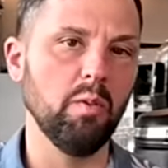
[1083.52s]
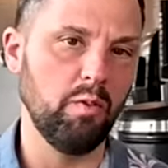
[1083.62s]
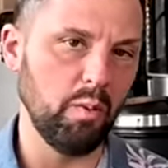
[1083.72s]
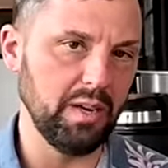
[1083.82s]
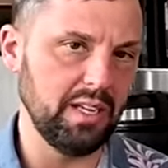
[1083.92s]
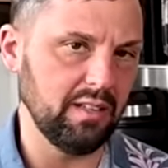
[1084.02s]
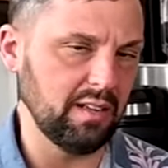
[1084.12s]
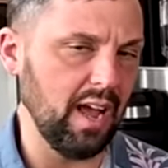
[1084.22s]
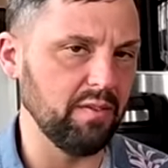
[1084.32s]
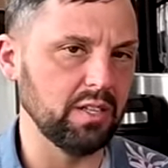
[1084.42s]
before we
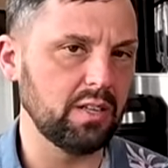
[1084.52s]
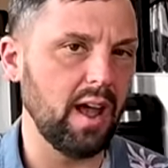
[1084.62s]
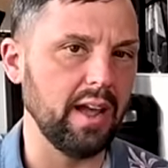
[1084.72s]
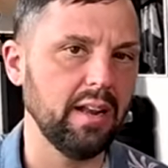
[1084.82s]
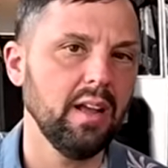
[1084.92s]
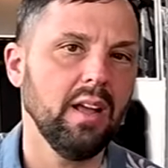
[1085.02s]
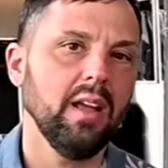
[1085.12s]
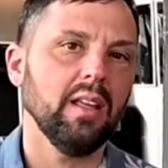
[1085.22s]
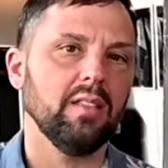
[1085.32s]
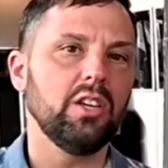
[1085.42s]
dive inside.
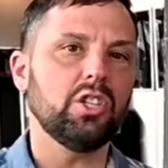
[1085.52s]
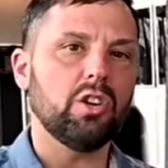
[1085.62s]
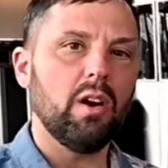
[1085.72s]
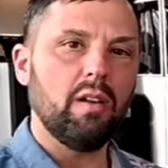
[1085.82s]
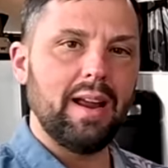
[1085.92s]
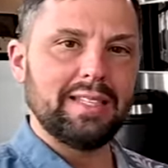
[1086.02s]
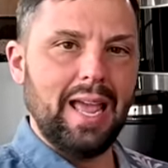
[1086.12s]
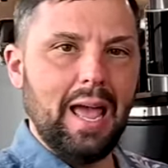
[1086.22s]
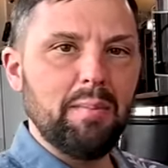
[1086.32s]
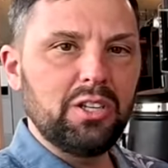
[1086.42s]
This trailer has
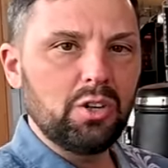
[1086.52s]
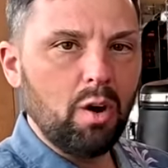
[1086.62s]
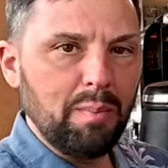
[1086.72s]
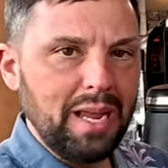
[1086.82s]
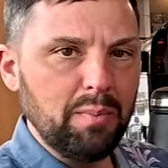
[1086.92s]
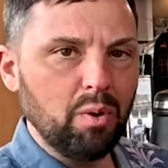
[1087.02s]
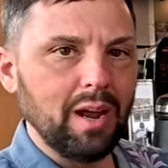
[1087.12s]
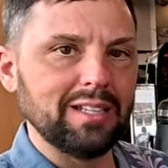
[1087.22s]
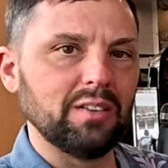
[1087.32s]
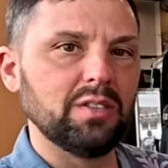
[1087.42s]
an MSRP
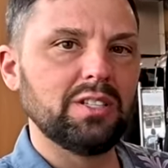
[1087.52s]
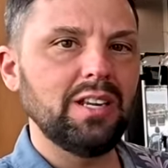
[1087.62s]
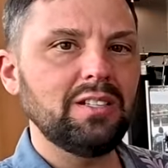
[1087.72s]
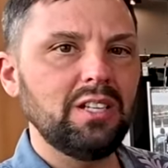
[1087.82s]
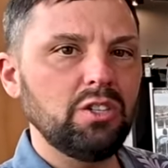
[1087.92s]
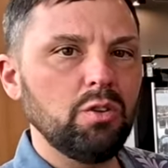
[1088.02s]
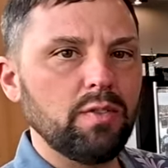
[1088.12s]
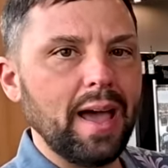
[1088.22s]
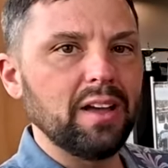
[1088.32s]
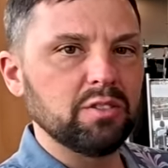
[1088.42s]
price of
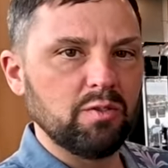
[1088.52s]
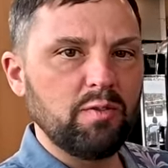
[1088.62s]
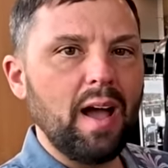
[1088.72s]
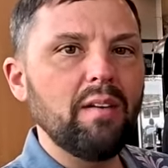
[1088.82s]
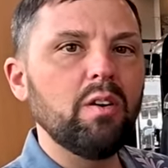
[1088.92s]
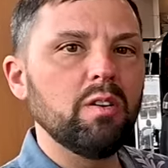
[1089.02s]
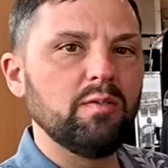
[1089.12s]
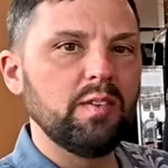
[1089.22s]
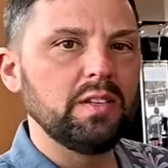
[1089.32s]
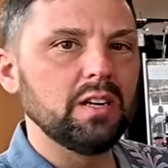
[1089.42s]

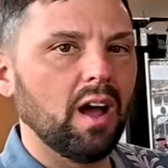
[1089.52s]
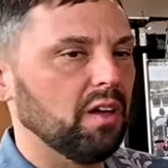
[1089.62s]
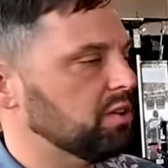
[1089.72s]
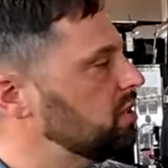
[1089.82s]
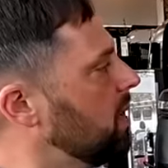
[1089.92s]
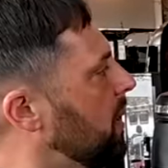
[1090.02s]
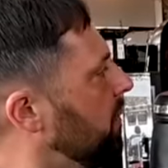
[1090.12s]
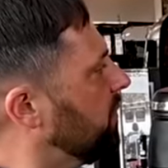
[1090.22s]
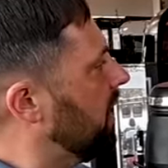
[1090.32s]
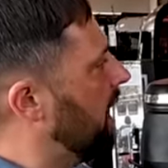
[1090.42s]
$62,550.
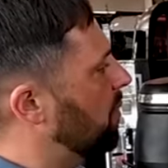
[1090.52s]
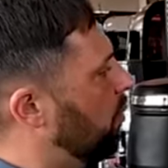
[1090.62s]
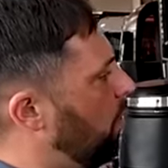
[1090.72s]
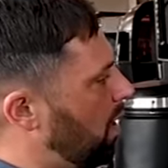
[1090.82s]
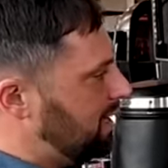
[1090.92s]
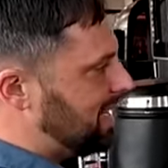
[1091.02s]
And what does